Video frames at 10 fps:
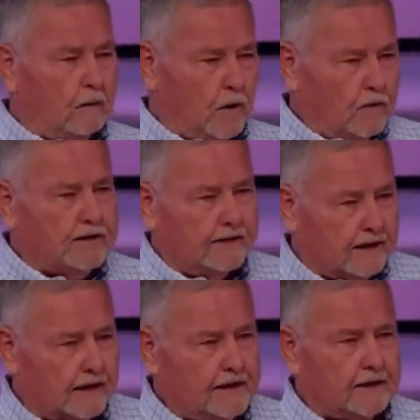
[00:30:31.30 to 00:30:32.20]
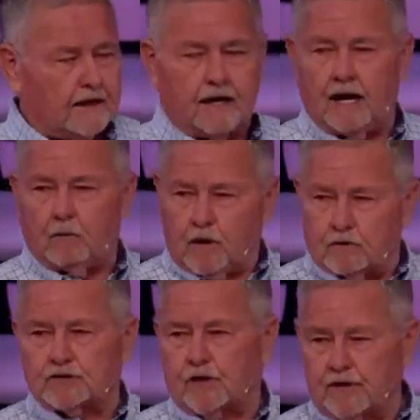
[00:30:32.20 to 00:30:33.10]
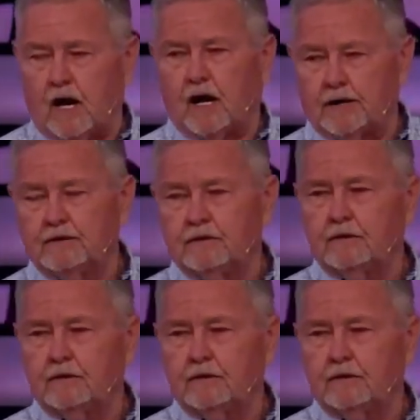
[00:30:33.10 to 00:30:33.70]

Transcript: We're going to take the lead and we're going to serve God.